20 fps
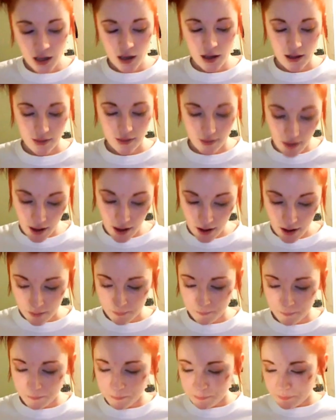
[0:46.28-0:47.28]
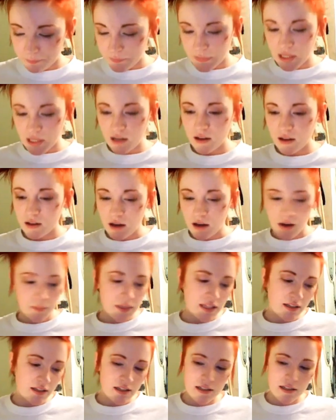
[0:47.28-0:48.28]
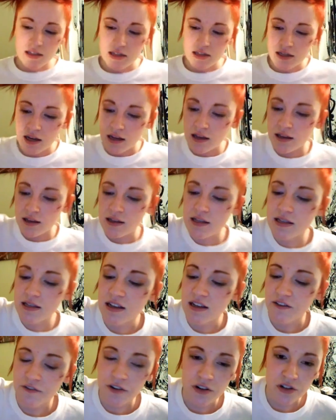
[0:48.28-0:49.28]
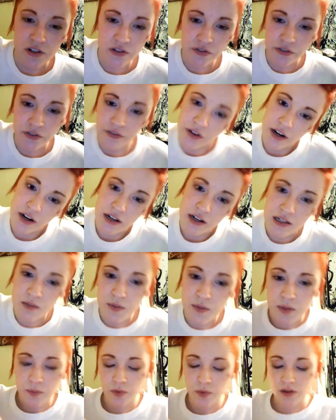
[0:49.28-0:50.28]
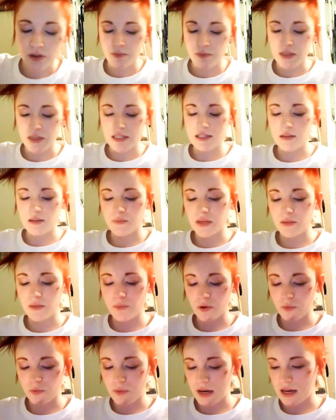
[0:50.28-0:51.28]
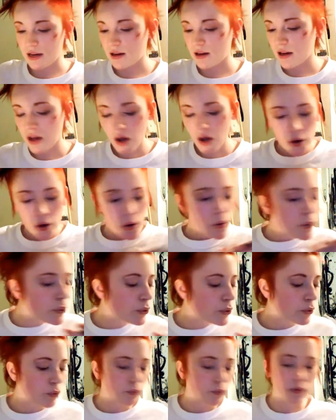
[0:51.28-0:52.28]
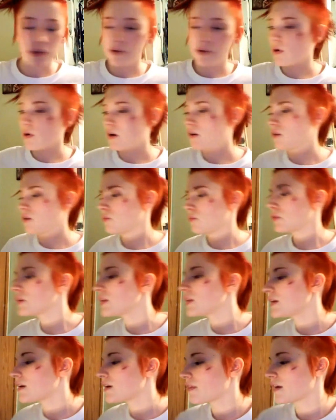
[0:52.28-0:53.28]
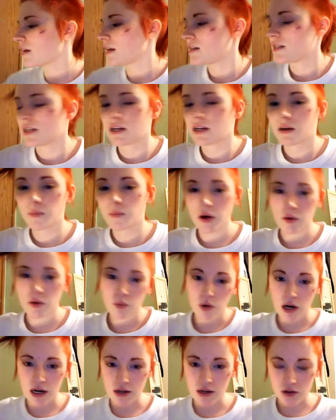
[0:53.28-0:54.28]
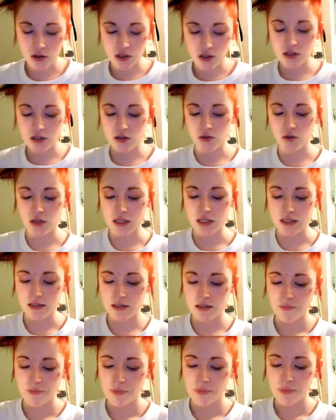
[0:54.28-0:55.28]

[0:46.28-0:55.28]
And then, I mean, this differs for various people. I mean, some people may really want to go really authentic, but what I usually do is